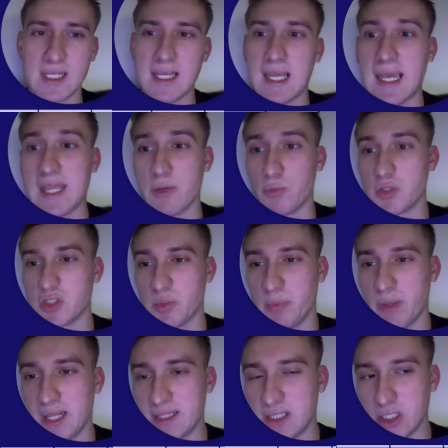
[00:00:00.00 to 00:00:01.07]
and
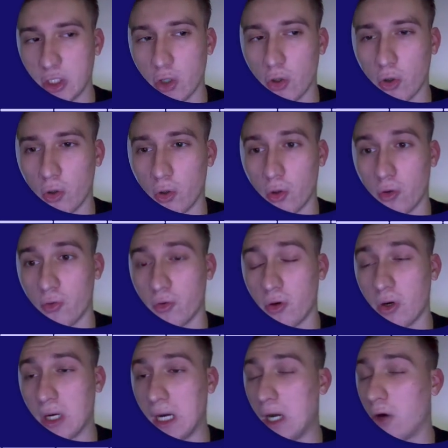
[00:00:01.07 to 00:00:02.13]
visibility
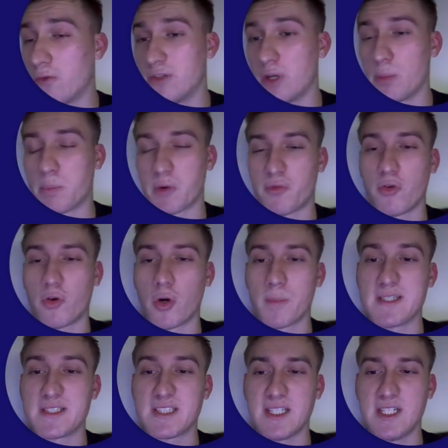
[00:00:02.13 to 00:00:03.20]
of their
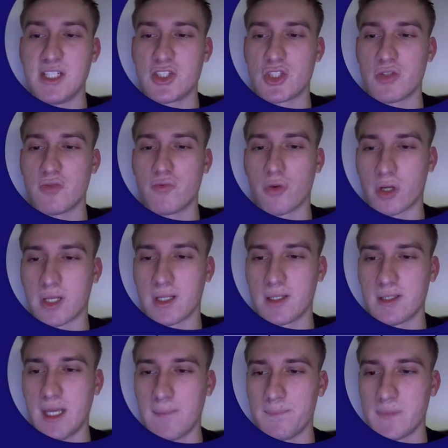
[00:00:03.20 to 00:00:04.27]
performance each working
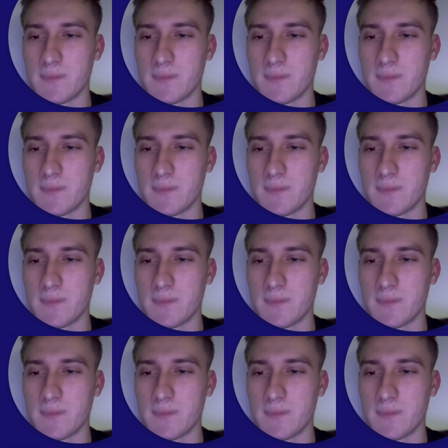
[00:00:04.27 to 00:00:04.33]
day.